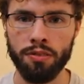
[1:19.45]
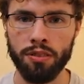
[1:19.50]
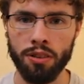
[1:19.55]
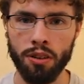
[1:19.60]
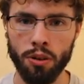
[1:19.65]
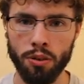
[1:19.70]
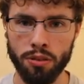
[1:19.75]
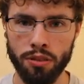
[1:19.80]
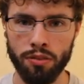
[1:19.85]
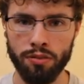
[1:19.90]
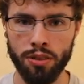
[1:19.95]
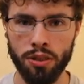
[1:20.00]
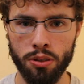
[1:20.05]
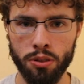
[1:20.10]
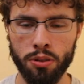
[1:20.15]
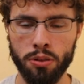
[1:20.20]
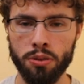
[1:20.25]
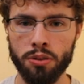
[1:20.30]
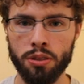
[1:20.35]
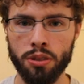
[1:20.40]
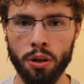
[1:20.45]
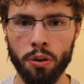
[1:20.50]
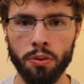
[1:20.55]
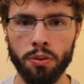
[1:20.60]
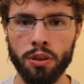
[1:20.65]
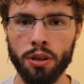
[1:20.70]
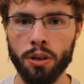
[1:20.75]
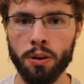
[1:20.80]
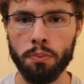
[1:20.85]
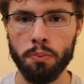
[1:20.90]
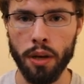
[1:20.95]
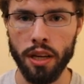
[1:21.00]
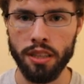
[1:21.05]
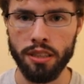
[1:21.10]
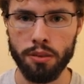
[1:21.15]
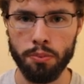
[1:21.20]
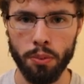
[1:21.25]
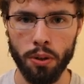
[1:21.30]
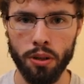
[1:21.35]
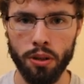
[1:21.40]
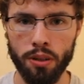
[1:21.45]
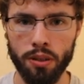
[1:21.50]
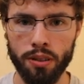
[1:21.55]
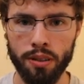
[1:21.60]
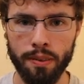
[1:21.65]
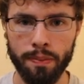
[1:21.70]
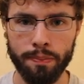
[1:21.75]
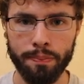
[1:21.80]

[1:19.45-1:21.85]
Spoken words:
for those of you who don't know baseball,